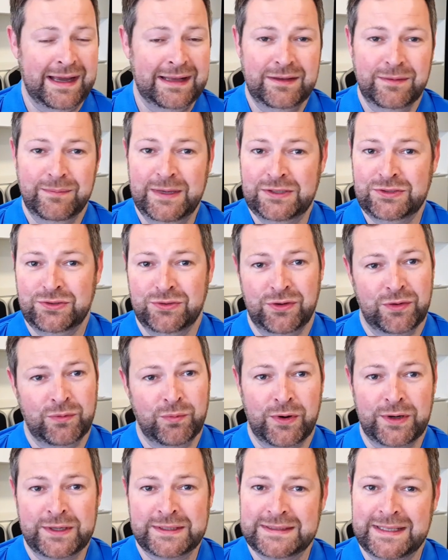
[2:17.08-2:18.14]
And to make sure
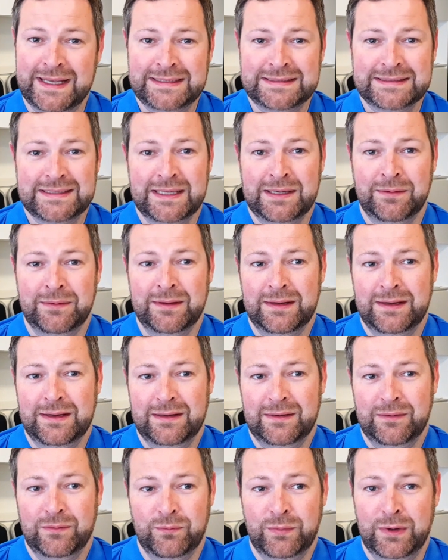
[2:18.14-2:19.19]
it works nicely
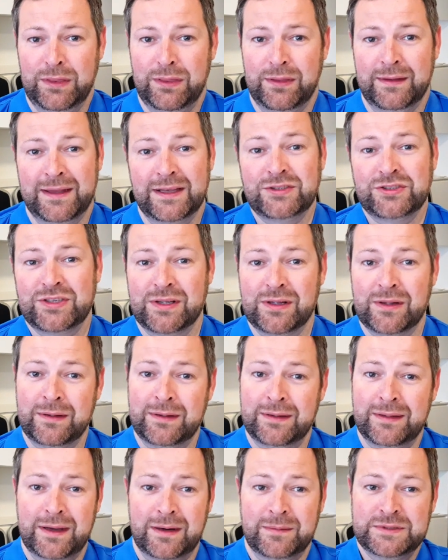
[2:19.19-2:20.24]
with the digital
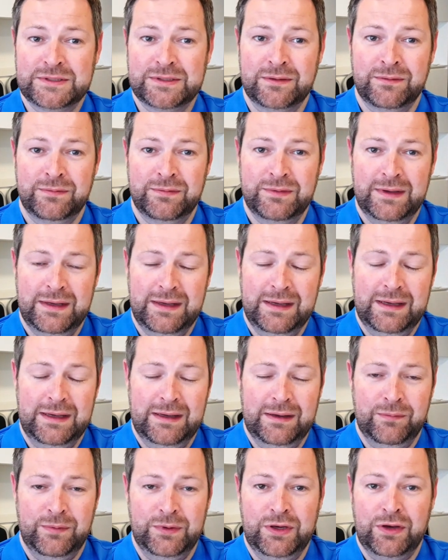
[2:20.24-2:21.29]
in terms of
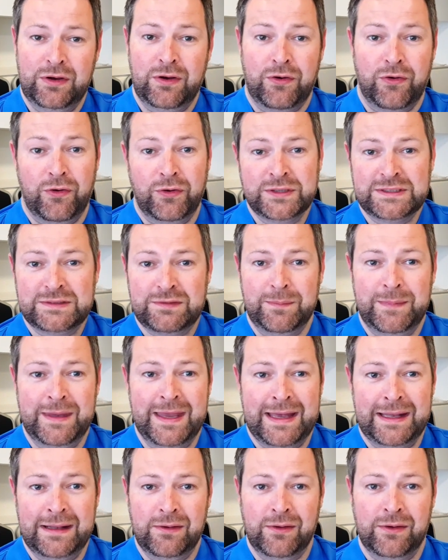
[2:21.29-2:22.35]
when you cross from the
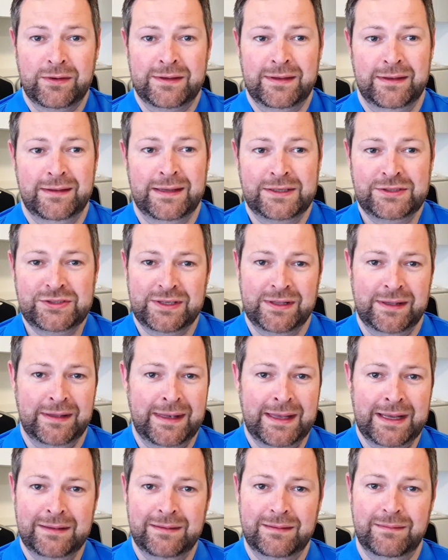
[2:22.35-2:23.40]
analog to the digital
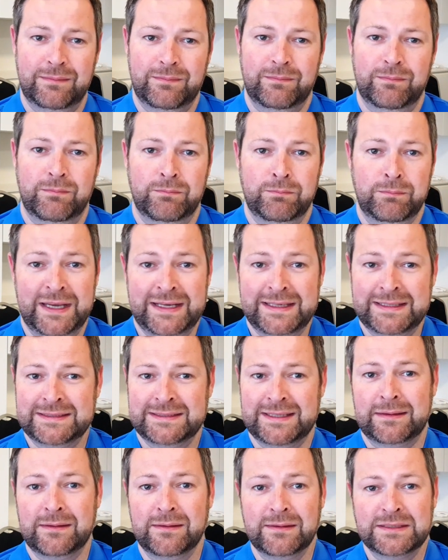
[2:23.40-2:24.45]
in that mixed
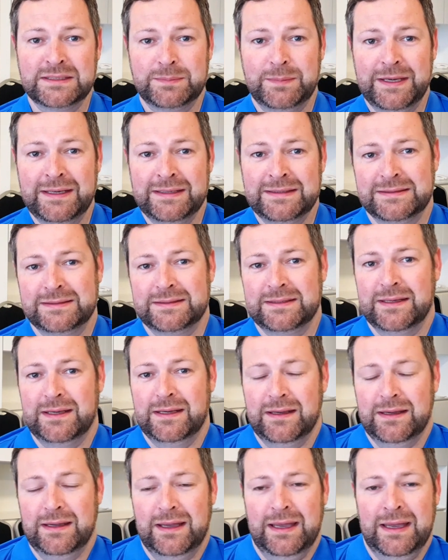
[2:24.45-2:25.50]
signal space,
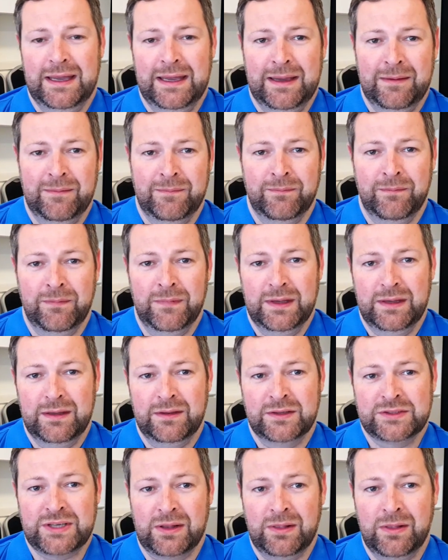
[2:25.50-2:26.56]

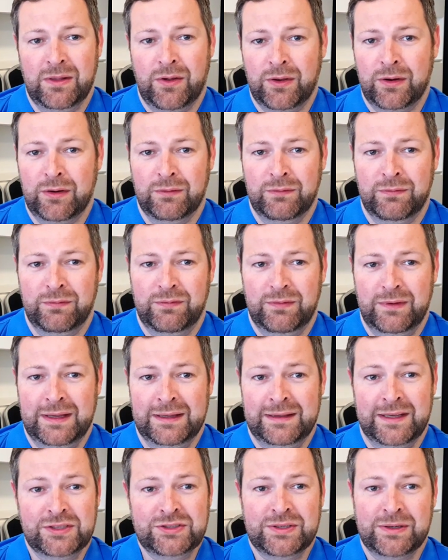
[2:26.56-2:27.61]
there's a lot of
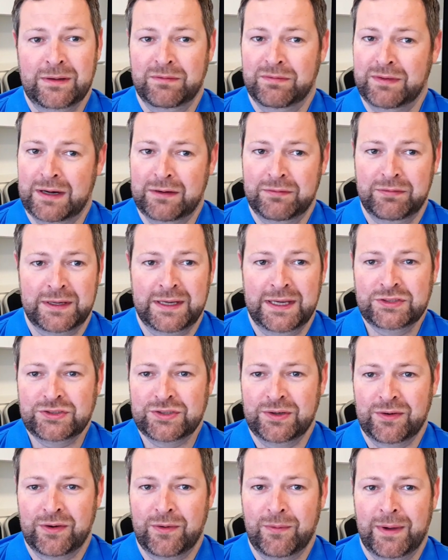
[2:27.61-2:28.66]
additional
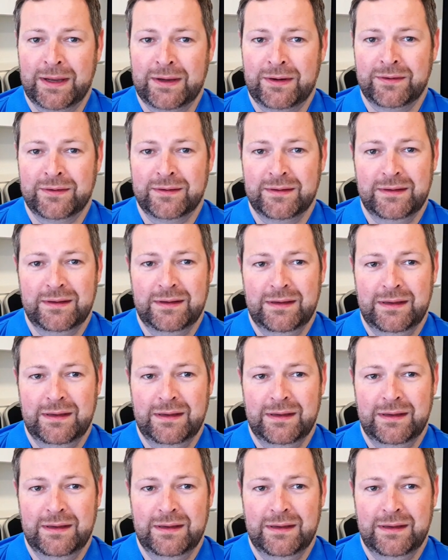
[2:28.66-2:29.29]
verification required.